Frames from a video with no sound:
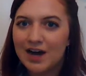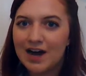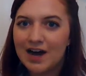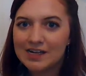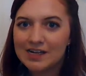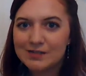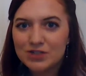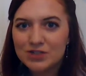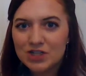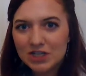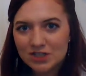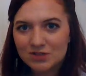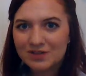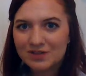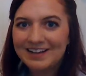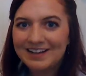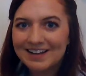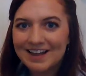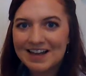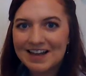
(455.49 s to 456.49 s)
I am just
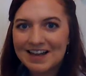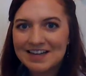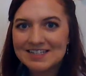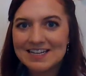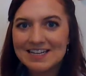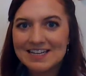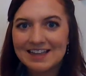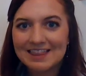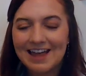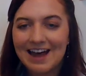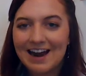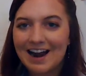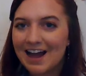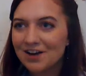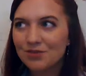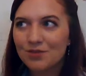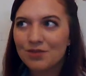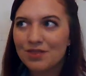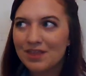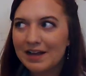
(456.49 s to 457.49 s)
realizing that I
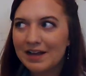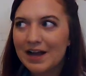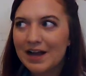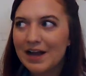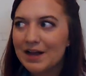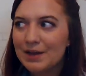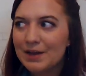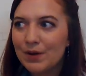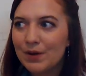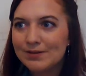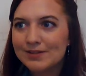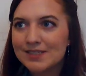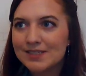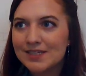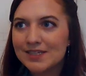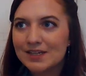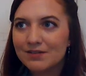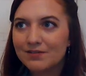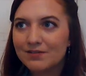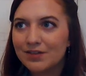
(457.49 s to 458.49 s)
don't think I
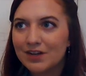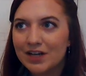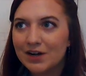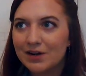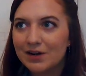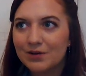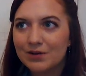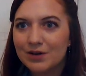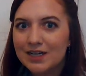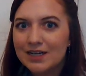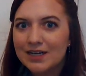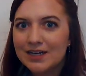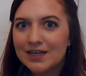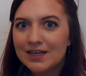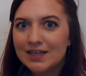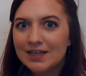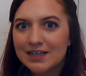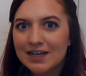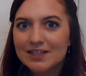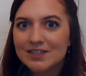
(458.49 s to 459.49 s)
posted a video
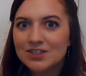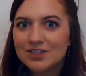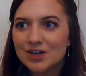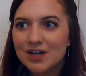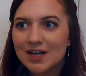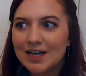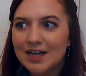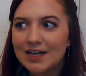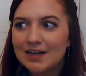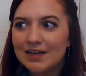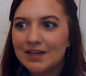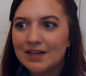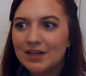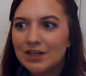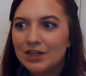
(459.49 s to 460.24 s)
yesterday